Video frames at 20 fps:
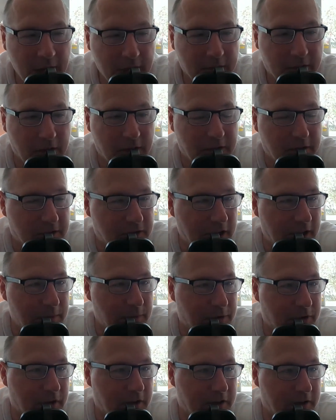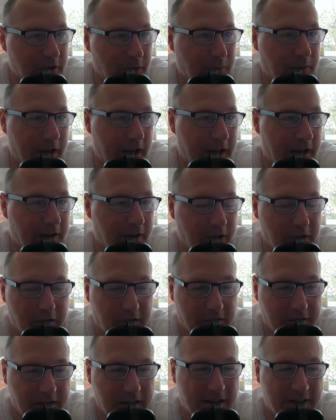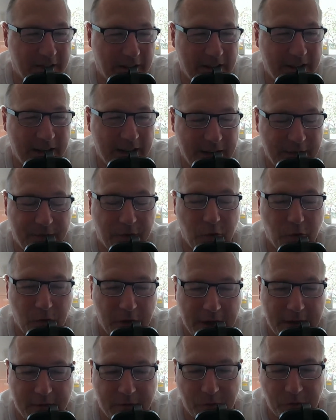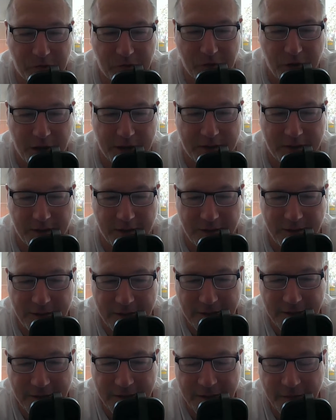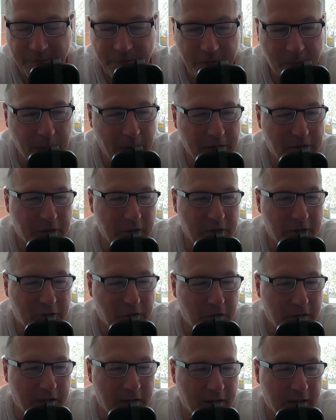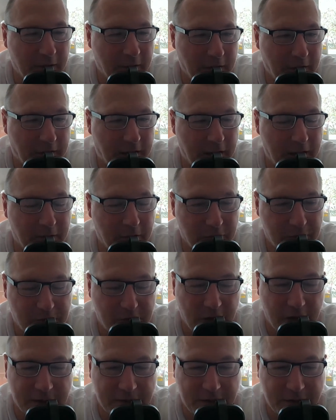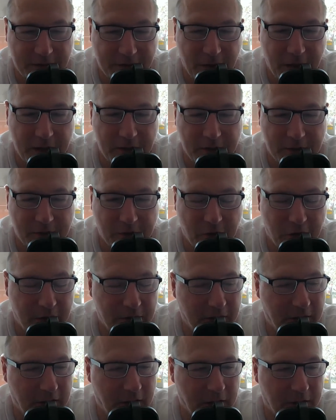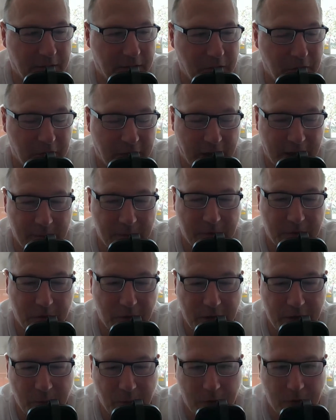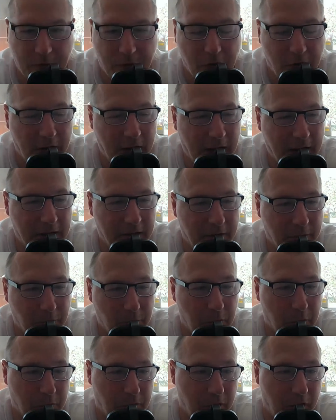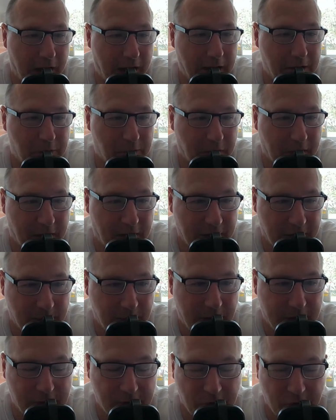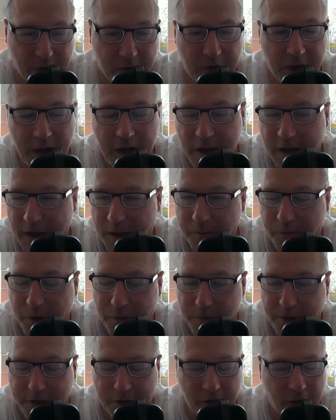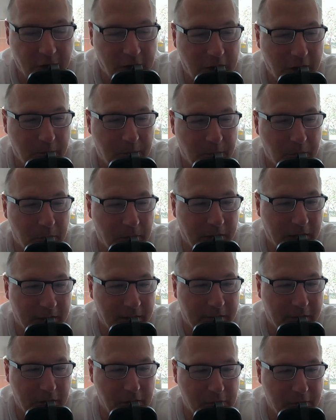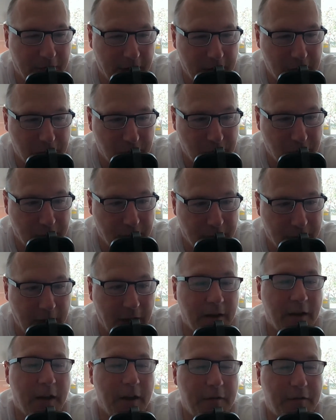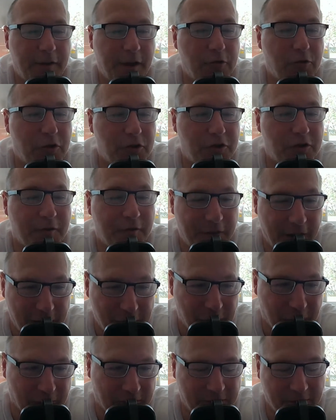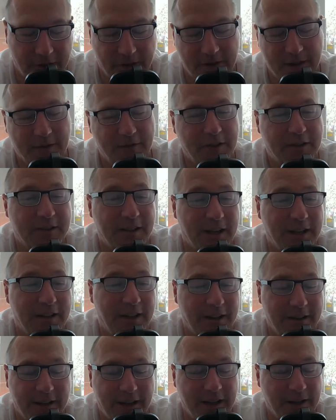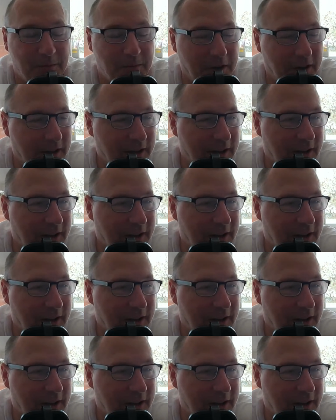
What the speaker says: So it's a shame Sonny's not playing though, because he is a lethal striker. Imagine Sonny getting those chances Werner's got in the last few games. Sonny would have got a hat-trick against Man U and probably got a couple against Ferencváros. I can never say that name.